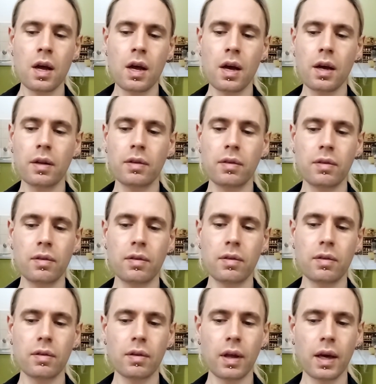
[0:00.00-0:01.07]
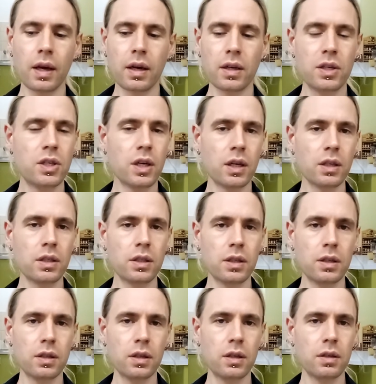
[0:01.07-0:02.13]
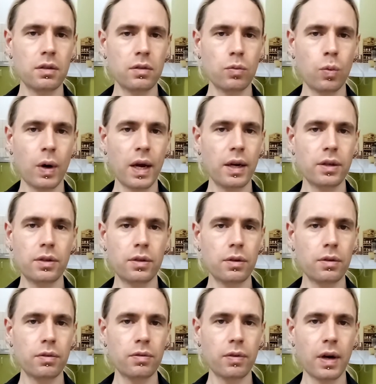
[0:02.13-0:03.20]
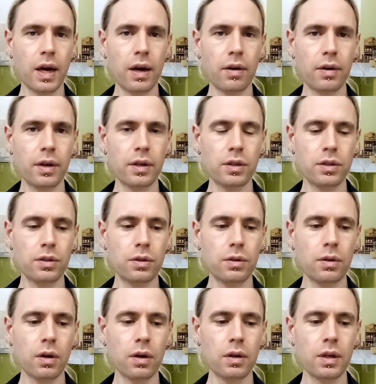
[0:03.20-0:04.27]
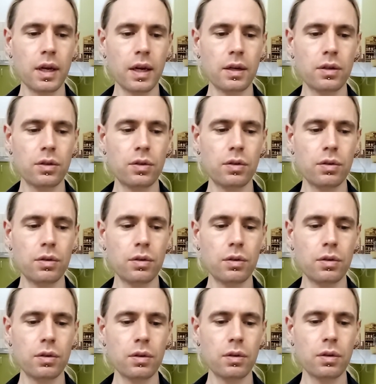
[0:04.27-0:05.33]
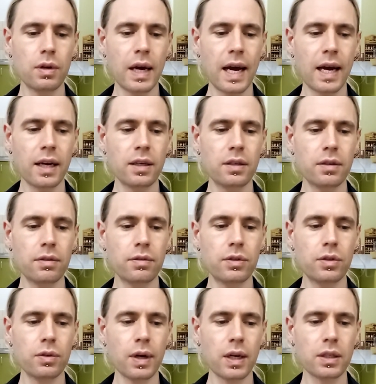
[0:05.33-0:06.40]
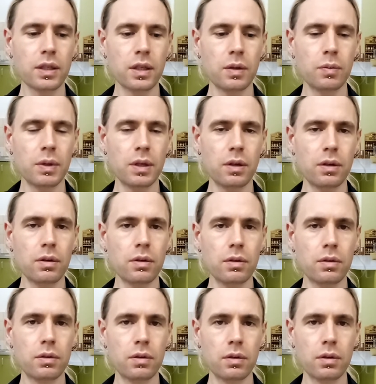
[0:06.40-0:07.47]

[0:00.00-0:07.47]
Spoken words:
It's like a junction that is way too fiery and too hot and too active to actually be used